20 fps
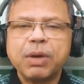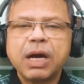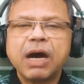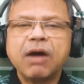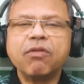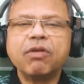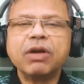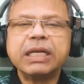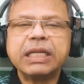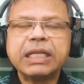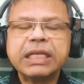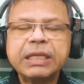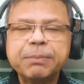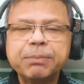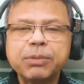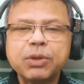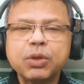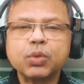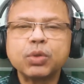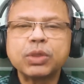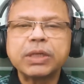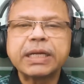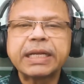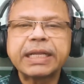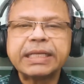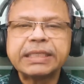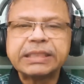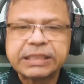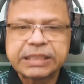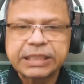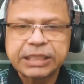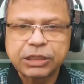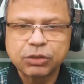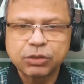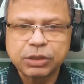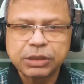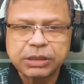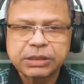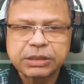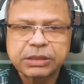our deep-rooted
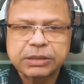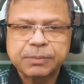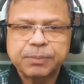insecurities.